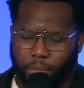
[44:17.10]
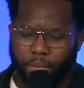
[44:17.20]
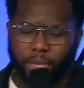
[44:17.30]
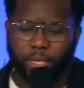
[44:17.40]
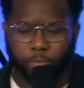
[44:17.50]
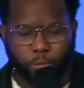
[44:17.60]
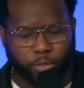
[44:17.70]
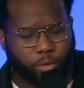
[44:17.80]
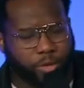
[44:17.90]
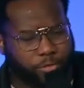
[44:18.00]
In Hebrews
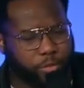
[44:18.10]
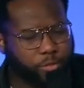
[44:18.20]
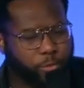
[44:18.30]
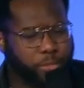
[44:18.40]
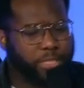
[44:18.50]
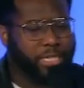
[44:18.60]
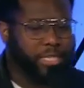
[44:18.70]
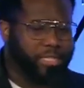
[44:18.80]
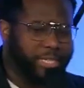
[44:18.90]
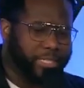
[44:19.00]
12, verse 14,
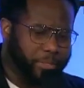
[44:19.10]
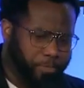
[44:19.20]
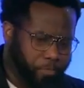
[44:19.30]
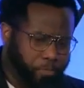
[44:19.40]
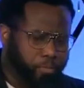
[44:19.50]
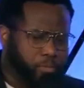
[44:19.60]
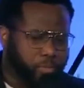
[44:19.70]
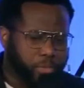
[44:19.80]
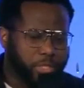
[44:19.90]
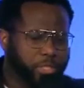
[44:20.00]
it says,
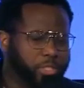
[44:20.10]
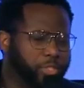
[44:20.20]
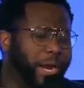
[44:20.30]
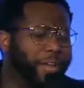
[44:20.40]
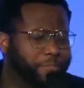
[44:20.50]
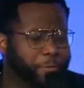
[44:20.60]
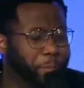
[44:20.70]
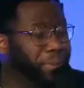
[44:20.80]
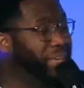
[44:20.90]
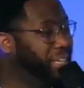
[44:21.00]
Strive for
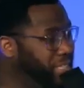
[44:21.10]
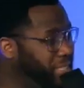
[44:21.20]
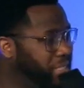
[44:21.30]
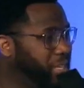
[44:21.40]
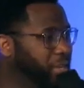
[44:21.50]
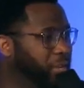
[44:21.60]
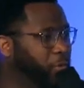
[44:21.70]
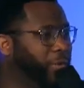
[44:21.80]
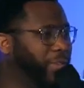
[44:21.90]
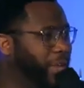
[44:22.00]
peace
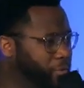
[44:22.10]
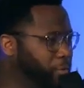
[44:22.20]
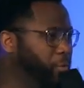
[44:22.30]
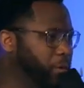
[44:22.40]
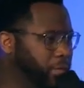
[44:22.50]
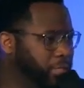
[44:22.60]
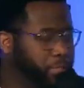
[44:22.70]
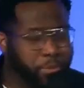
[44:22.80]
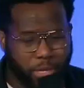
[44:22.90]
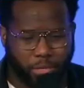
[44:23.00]
with everyone.
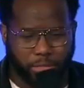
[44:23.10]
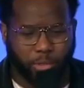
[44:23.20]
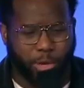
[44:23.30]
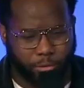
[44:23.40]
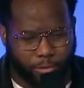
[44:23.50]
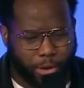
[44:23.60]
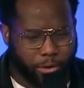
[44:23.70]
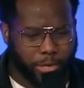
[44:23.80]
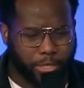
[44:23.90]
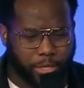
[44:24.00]
Some of y'all disqualify
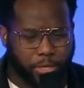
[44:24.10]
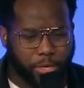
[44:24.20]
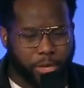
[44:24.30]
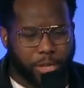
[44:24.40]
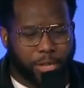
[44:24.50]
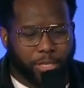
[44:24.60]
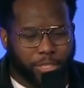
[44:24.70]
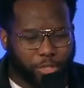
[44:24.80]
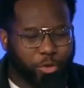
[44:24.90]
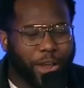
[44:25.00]
right there.
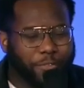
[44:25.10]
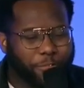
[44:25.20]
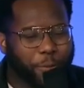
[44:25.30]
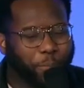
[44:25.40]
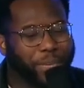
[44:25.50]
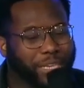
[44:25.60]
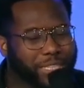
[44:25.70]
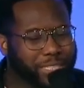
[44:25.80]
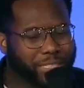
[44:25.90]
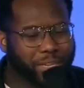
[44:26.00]
Strive for
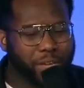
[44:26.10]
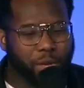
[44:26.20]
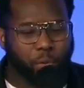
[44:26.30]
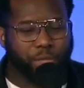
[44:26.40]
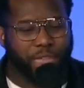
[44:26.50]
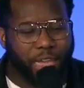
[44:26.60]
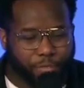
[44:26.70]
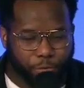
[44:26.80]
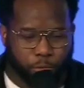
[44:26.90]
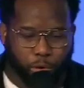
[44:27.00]
peace with
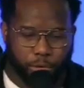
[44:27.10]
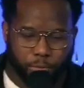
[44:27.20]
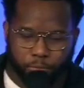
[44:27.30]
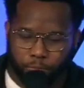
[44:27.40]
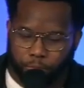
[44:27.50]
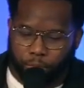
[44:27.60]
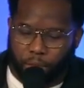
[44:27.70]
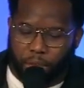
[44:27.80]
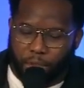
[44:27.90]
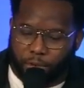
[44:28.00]
everyone
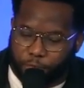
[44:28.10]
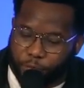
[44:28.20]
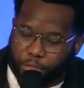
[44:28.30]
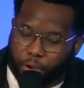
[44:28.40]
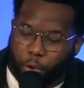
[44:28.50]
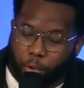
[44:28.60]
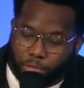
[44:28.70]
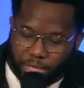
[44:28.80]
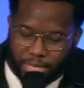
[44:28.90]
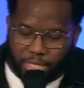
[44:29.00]
and for the
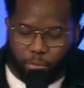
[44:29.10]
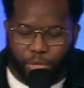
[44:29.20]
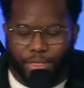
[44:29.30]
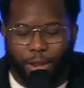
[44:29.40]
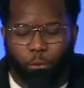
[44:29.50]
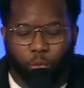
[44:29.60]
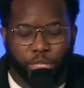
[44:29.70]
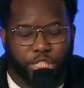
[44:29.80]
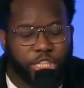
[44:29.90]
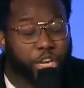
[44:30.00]
holiness without
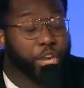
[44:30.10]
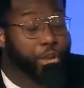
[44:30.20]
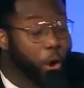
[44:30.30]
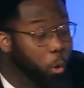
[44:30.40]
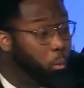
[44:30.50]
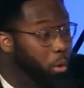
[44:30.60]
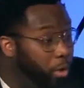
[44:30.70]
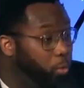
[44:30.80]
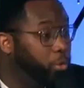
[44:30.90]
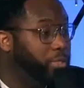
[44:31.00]
which no
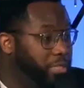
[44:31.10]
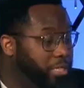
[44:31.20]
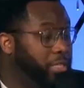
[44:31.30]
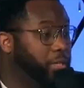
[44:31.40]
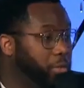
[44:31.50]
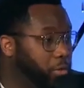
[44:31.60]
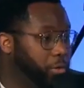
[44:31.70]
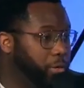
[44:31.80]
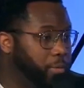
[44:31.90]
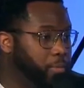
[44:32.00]
one will see the Lord.